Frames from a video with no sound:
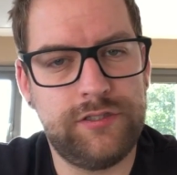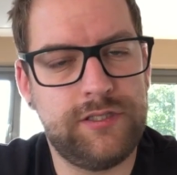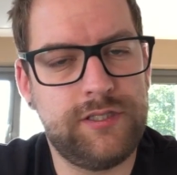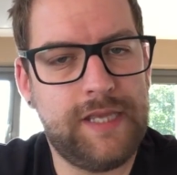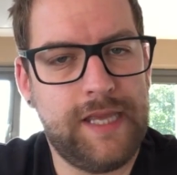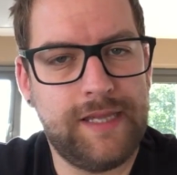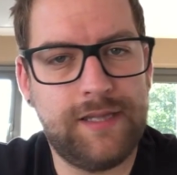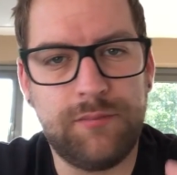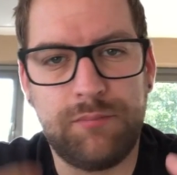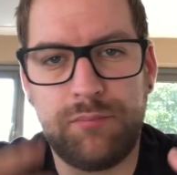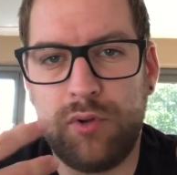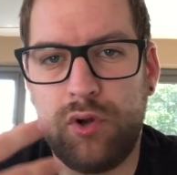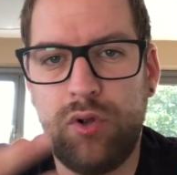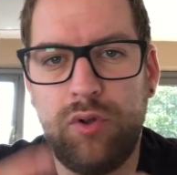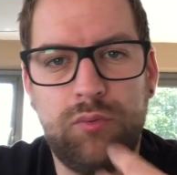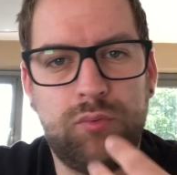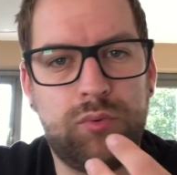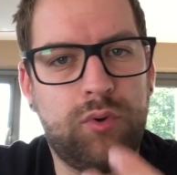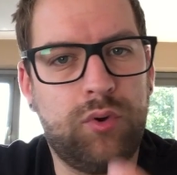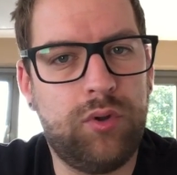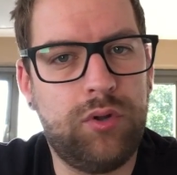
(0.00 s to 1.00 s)
get the
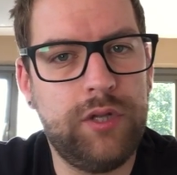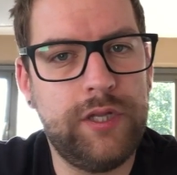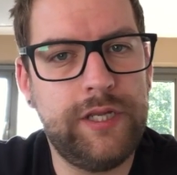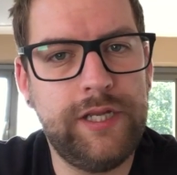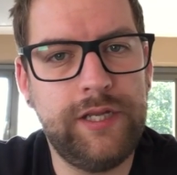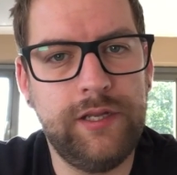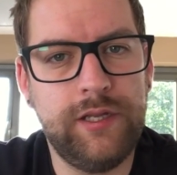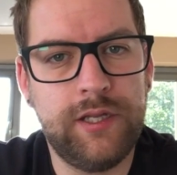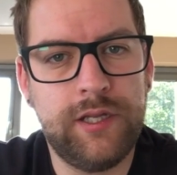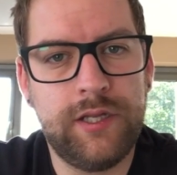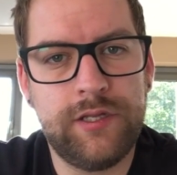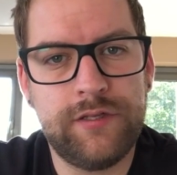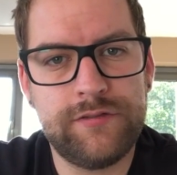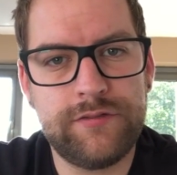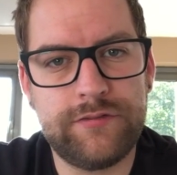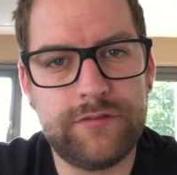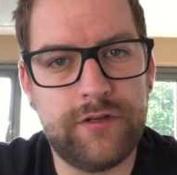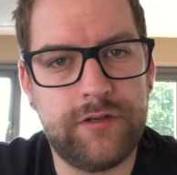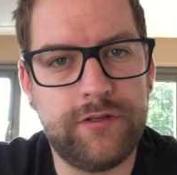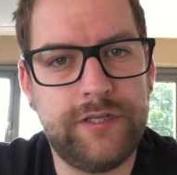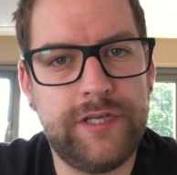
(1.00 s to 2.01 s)
ball rolling,
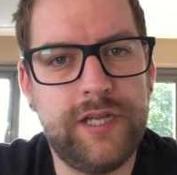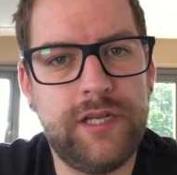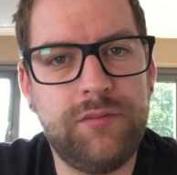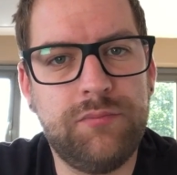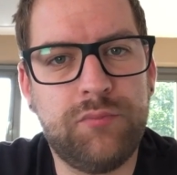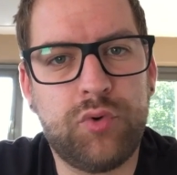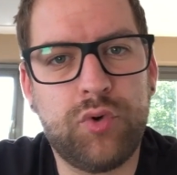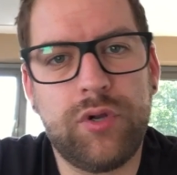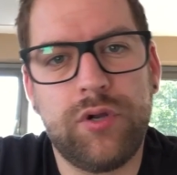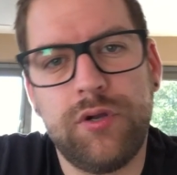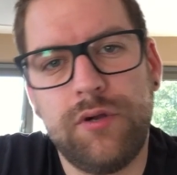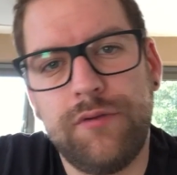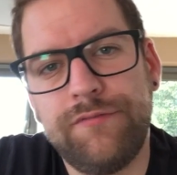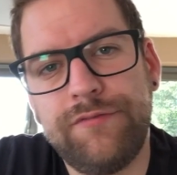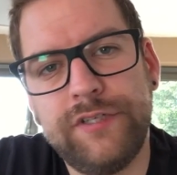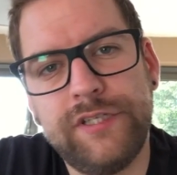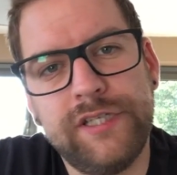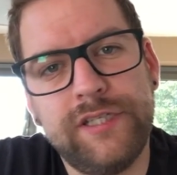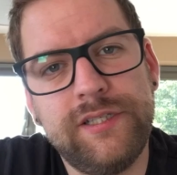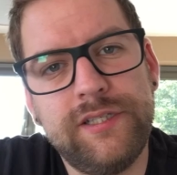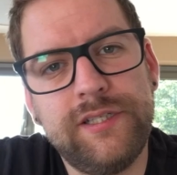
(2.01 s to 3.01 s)
start getting more
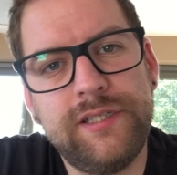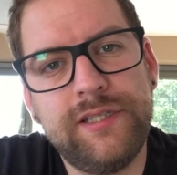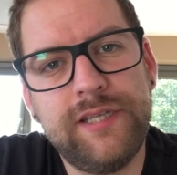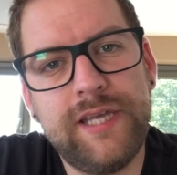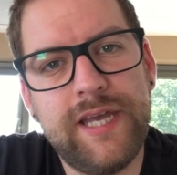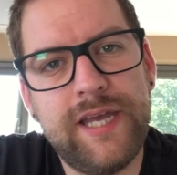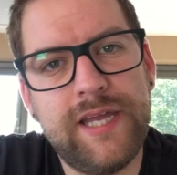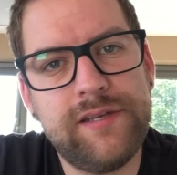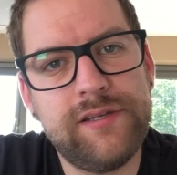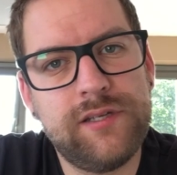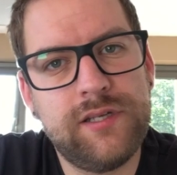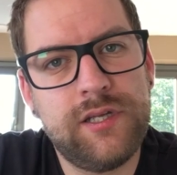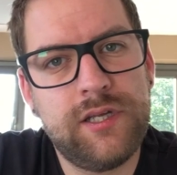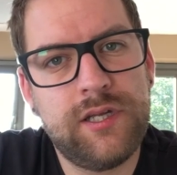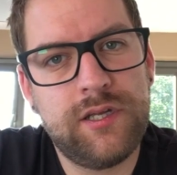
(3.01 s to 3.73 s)
confident in that.